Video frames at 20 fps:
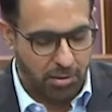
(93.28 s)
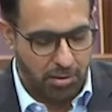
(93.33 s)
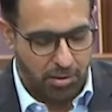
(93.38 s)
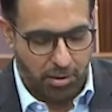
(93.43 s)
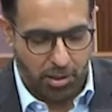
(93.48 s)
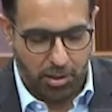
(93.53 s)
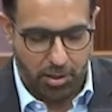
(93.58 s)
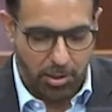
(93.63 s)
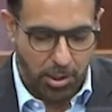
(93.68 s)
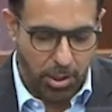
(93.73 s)

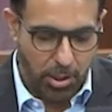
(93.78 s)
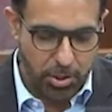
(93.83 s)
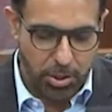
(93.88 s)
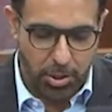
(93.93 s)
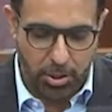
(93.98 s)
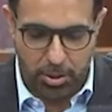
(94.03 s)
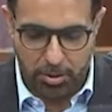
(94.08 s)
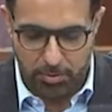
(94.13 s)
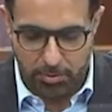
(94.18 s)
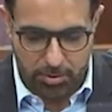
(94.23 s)

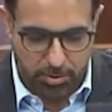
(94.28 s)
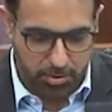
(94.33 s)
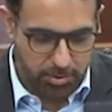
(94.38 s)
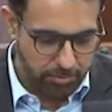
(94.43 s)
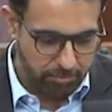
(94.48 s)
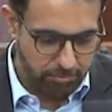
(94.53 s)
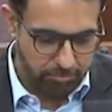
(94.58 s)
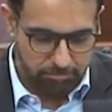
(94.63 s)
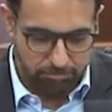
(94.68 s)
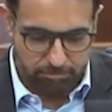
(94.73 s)
engaging
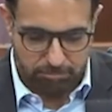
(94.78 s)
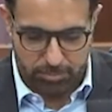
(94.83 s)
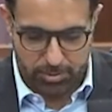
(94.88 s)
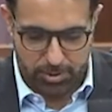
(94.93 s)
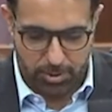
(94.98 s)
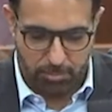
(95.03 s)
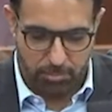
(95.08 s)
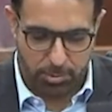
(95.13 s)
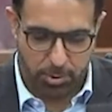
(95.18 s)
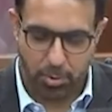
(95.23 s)
in
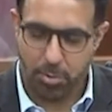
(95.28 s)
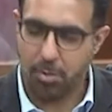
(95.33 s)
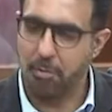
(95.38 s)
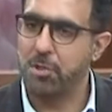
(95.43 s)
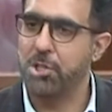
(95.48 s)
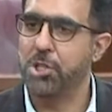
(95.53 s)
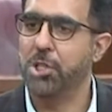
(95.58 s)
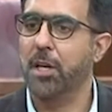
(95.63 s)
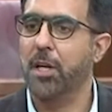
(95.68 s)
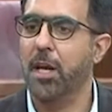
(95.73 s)
some sort of
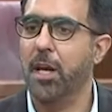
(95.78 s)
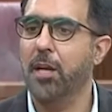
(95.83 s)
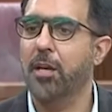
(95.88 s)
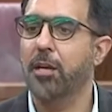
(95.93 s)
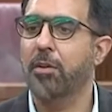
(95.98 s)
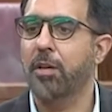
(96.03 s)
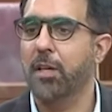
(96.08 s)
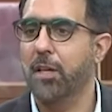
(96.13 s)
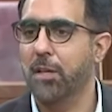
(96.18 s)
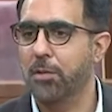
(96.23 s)

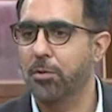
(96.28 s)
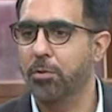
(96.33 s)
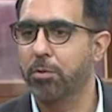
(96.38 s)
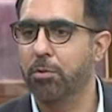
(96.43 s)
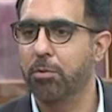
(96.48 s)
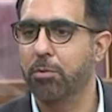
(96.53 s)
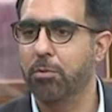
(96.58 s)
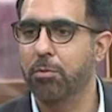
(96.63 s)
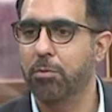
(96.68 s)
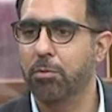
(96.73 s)
chicanery
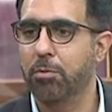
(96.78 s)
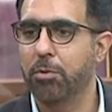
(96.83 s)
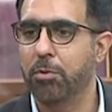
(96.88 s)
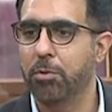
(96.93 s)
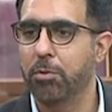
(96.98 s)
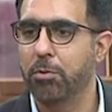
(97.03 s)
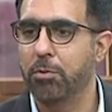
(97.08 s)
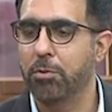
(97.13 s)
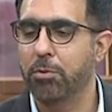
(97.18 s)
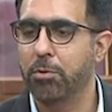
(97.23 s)

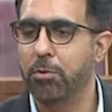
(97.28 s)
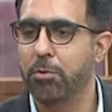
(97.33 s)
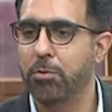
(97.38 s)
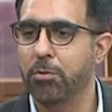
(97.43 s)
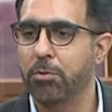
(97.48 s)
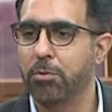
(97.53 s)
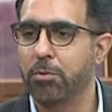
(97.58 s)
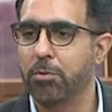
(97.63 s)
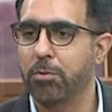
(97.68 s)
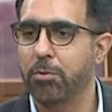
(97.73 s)

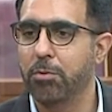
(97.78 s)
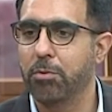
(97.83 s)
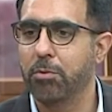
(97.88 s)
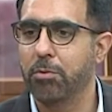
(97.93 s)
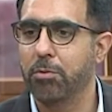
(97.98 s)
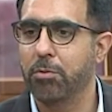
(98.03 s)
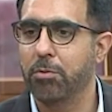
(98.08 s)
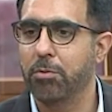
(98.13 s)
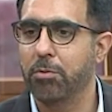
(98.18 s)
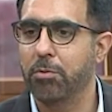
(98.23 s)
to
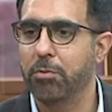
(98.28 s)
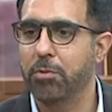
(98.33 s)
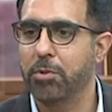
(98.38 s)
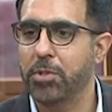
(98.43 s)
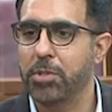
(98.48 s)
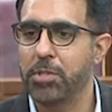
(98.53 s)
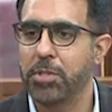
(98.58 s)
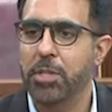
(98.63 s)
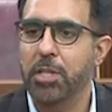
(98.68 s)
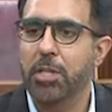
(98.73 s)

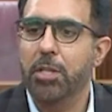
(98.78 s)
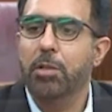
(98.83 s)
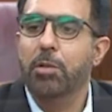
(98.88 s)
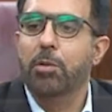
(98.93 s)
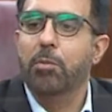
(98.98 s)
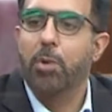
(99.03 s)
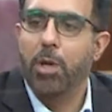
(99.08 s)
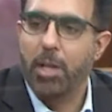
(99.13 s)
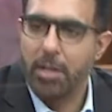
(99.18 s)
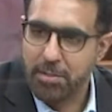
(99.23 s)

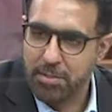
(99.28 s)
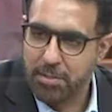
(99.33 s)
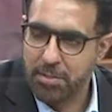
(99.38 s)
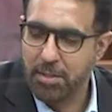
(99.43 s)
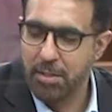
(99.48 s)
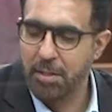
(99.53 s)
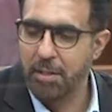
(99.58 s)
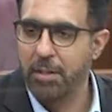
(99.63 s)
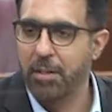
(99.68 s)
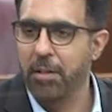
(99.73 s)
steal what
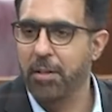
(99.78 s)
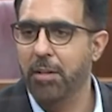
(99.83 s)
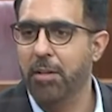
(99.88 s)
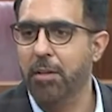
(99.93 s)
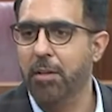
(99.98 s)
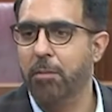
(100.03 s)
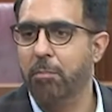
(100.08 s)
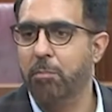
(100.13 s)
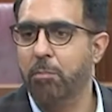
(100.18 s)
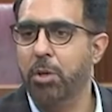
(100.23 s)

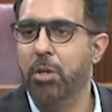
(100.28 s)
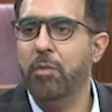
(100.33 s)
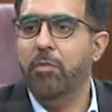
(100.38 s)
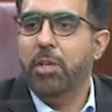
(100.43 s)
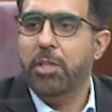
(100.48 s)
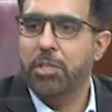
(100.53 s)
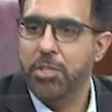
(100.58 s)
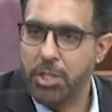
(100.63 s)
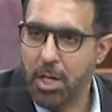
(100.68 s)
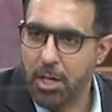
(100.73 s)

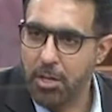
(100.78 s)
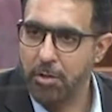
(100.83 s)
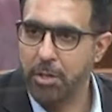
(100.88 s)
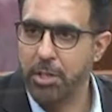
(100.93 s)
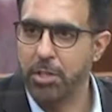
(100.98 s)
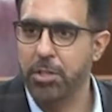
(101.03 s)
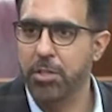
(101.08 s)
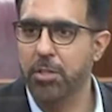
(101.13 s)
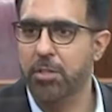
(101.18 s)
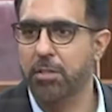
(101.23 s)
previous
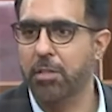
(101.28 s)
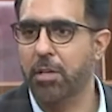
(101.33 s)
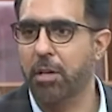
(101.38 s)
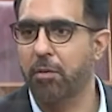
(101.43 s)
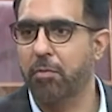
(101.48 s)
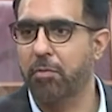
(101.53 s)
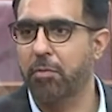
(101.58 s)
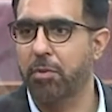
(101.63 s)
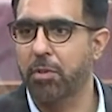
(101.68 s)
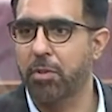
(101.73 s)
generations
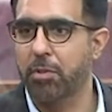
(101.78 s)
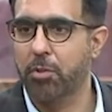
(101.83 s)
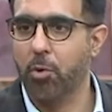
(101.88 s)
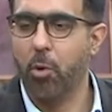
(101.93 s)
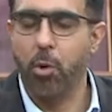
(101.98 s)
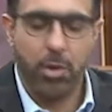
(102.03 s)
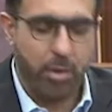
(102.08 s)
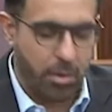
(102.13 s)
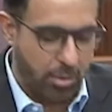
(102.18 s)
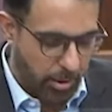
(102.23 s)
have
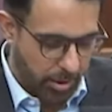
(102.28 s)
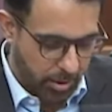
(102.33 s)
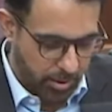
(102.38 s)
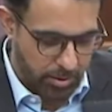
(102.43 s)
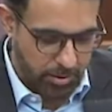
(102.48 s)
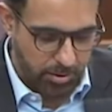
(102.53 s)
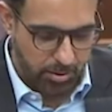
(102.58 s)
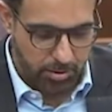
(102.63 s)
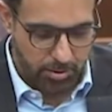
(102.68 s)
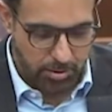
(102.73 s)
toiled
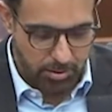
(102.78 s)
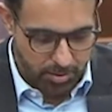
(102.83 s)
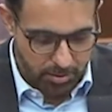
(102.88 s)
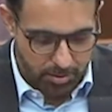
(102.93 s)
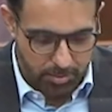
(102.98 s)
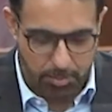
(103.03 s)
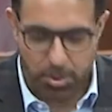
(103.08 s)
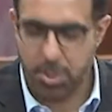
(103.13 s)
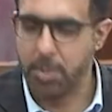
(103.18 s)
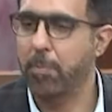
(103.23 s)
and
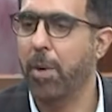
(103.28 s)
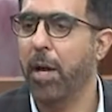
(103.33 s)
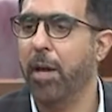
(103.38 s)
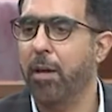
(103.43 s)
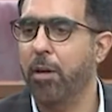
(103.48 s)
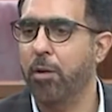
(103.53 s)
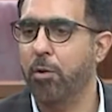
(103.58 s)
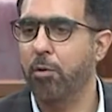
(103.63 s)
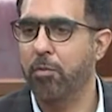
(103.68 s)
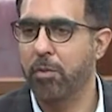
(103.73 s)

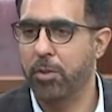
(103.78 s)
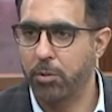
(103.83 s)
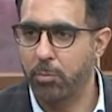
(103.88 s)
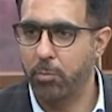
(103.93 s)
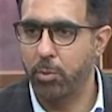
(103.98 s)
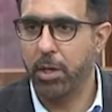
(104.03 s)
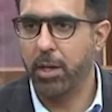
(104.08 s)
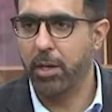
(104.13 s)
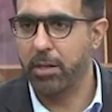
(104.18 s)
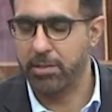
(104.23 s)
perspired over to
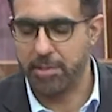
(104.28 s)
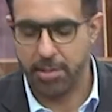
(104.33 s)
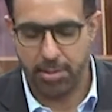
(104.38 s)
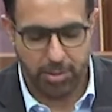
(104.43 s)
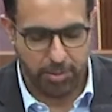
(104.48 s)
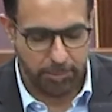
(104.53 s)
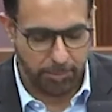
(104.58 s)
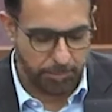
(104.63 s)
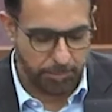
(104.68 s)
bring us here.